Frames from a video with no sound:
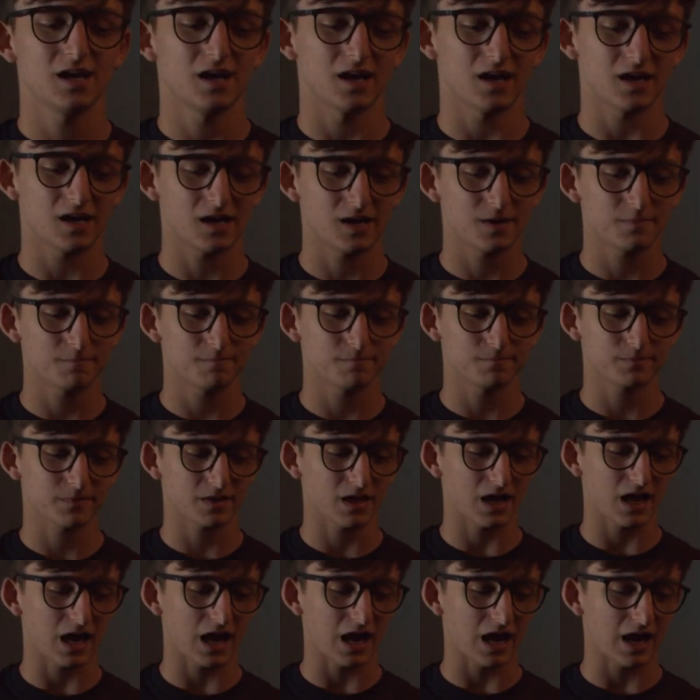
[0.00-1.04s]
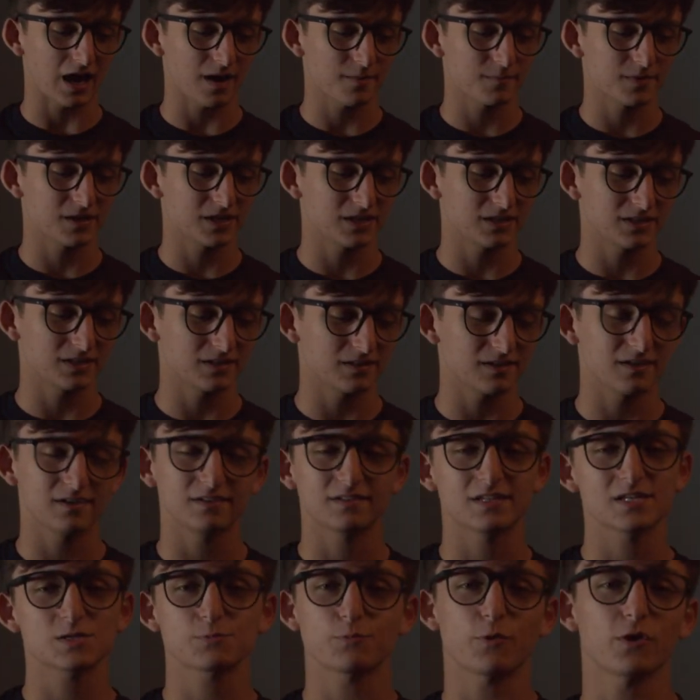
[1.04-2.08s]
I mean,
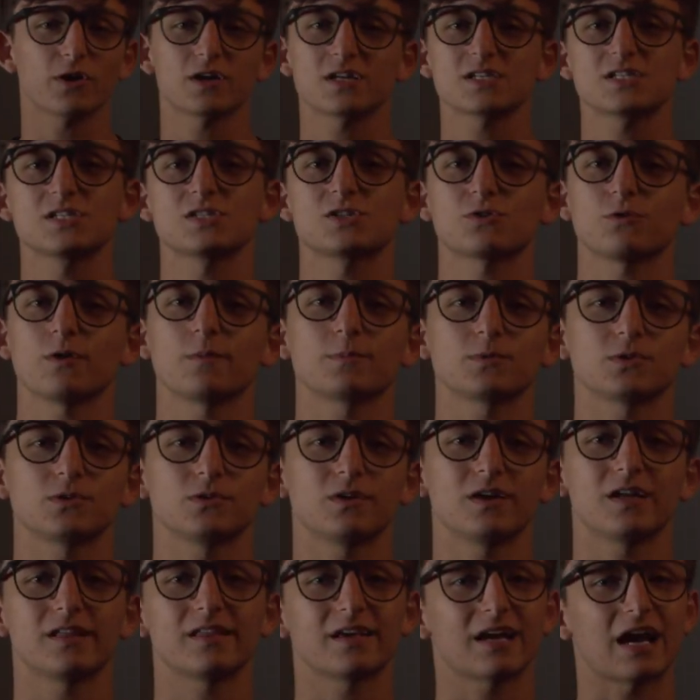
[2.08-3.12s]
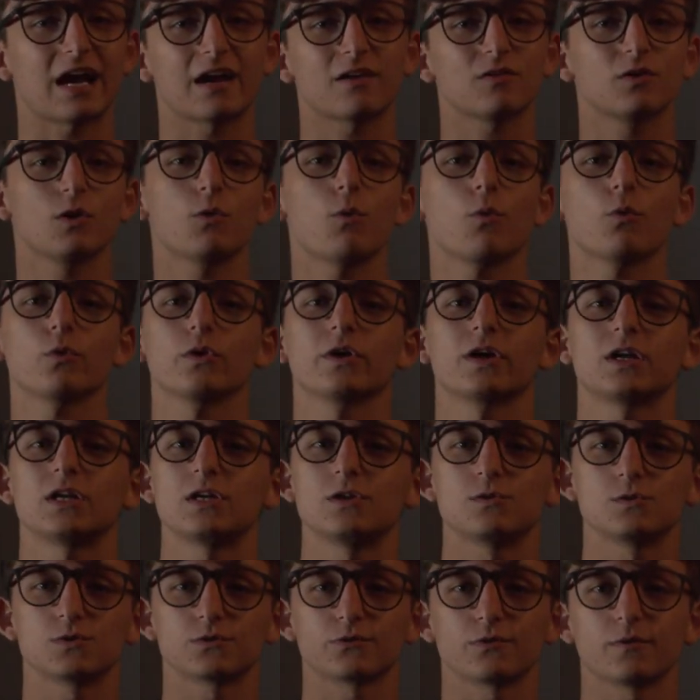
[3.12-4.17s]
this part isn't scripted or anything. I don't know what we're going to
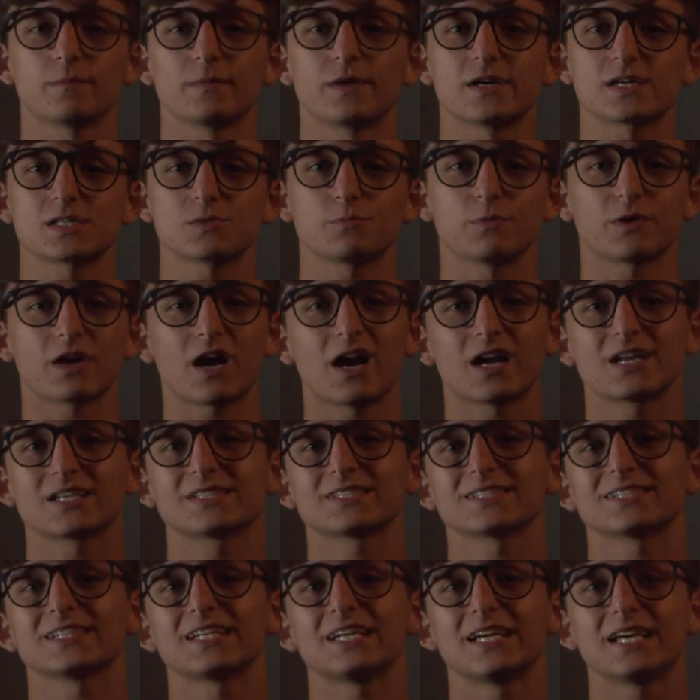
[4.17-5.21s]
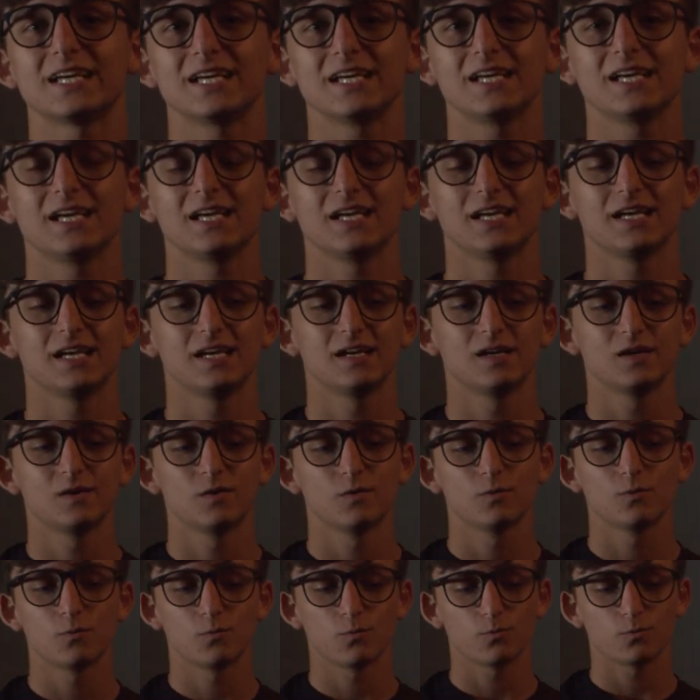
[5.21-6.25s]
use from this, but honestly,
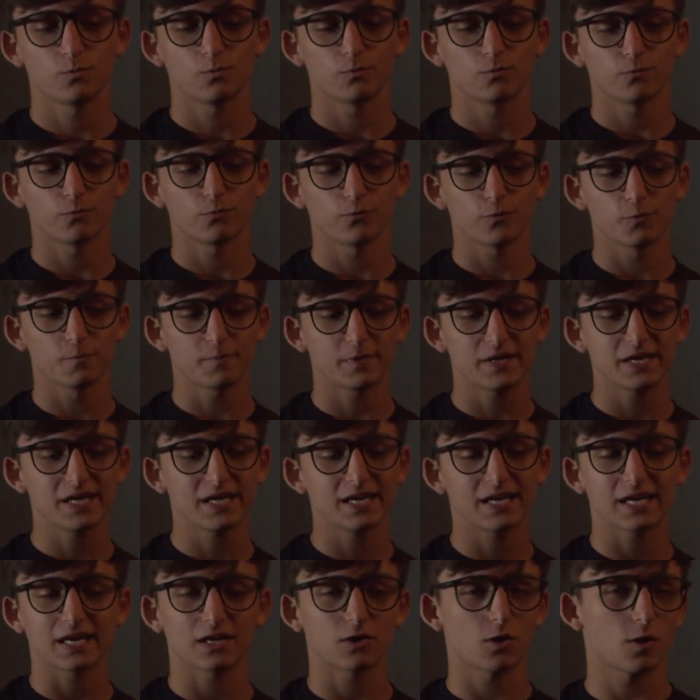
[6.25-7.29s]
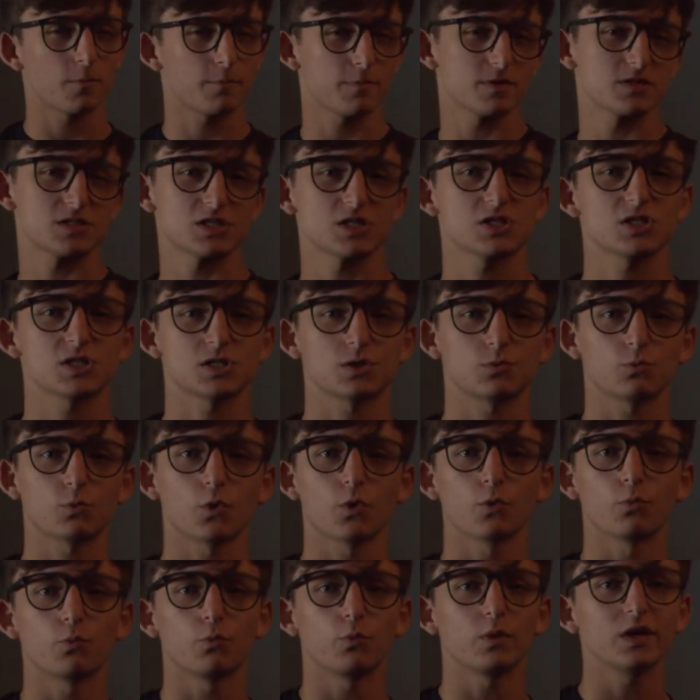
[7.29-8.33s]
for being in our position
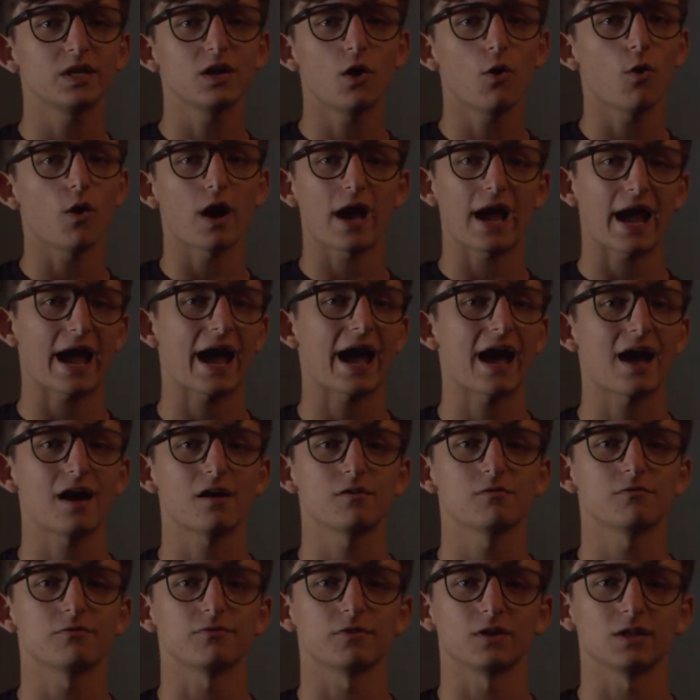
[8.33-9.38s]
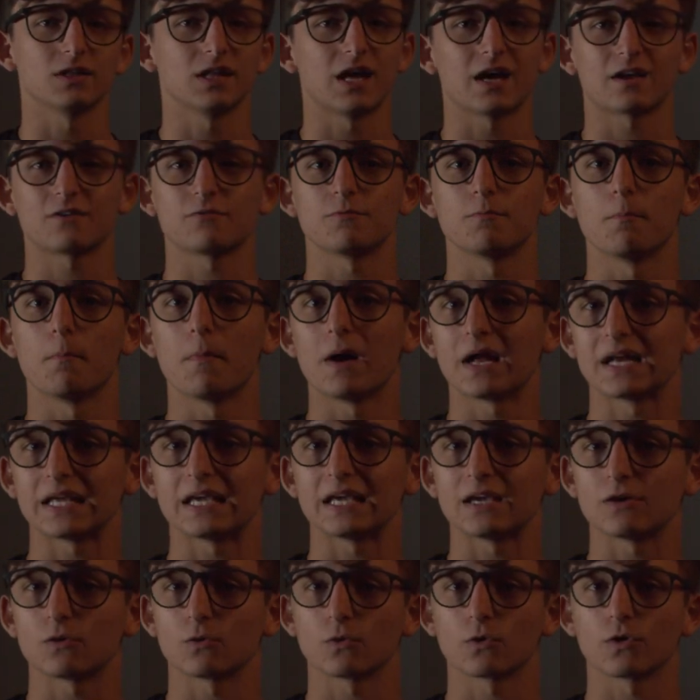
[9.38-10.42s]
where we don't have a lot of
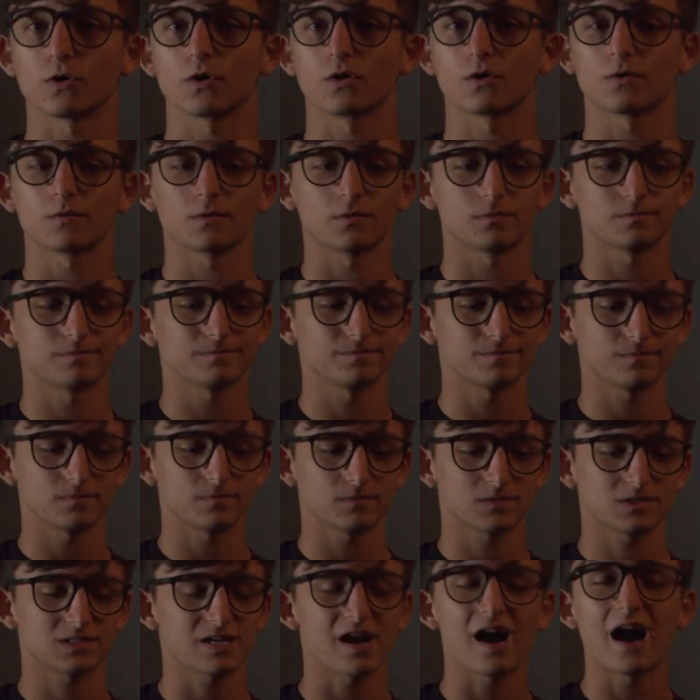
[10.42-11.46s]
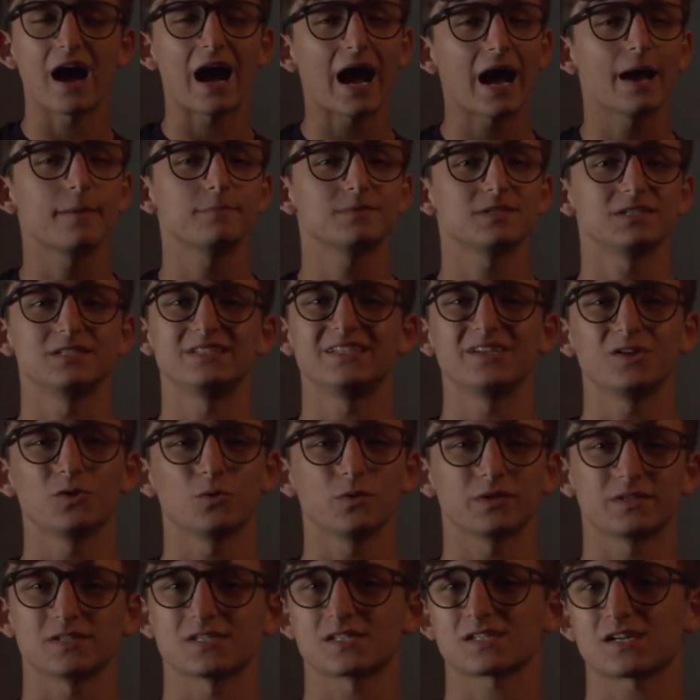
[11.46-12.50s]
money or time to deal
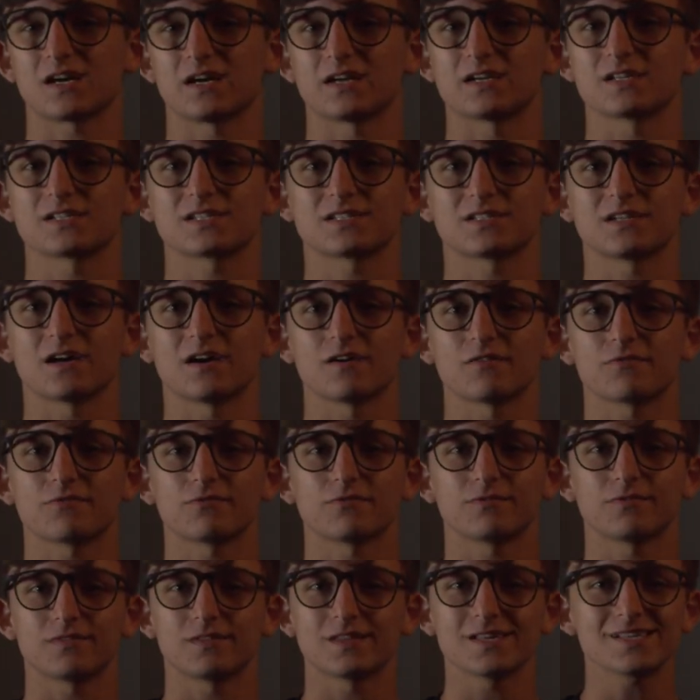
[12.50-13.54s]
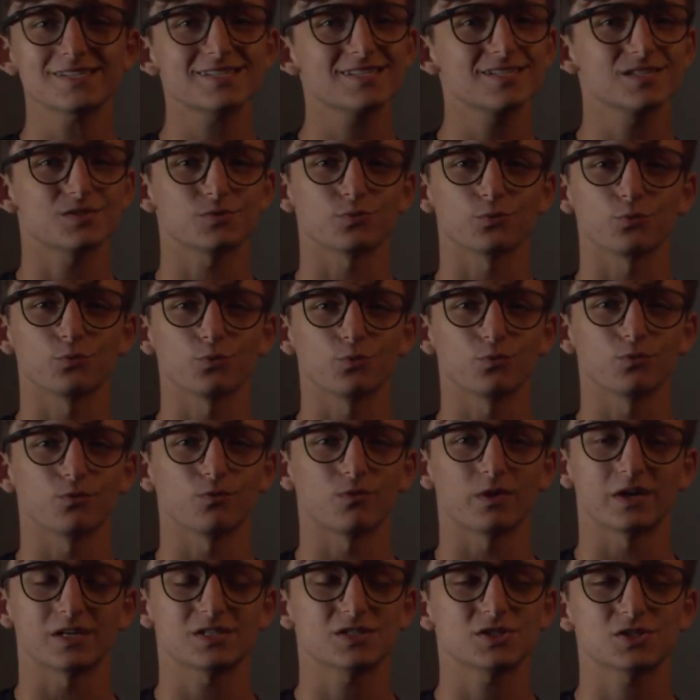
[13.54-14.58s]
with this kind of stuff, this is
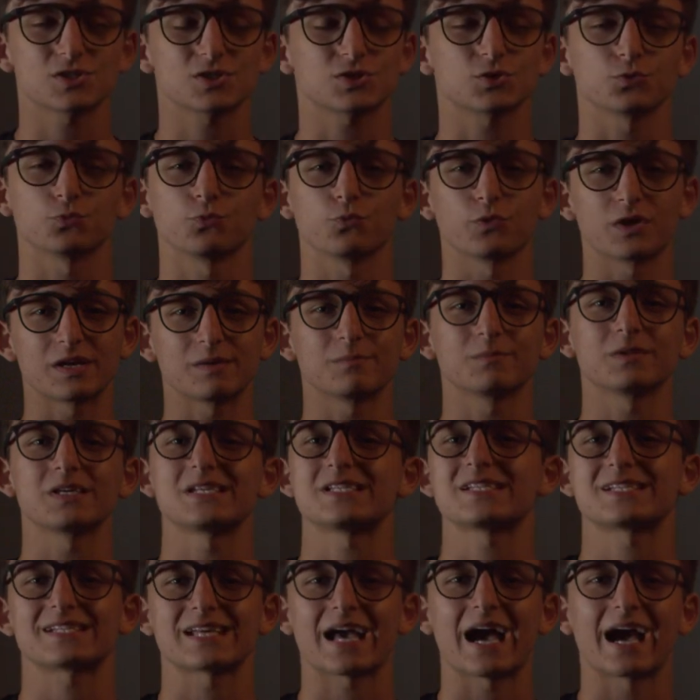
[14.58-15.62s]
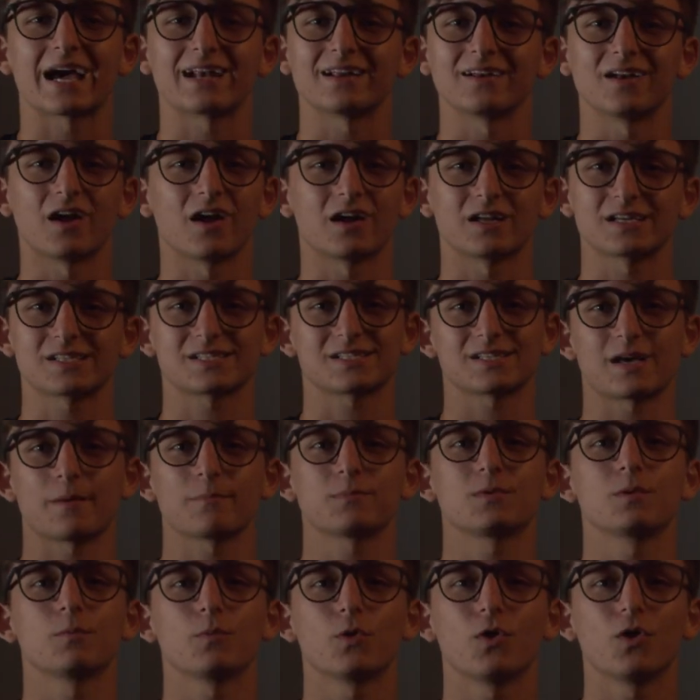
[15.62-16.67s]
extremely sad and
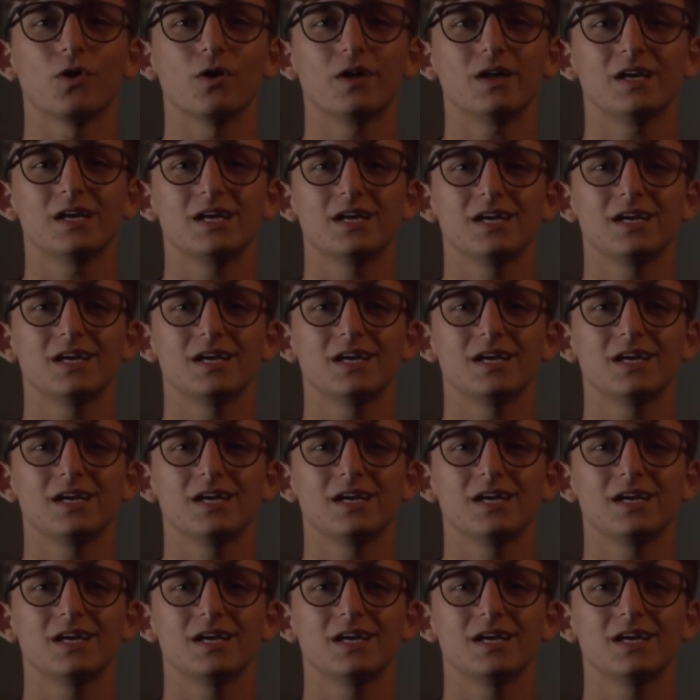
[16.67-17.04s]
unacceptable.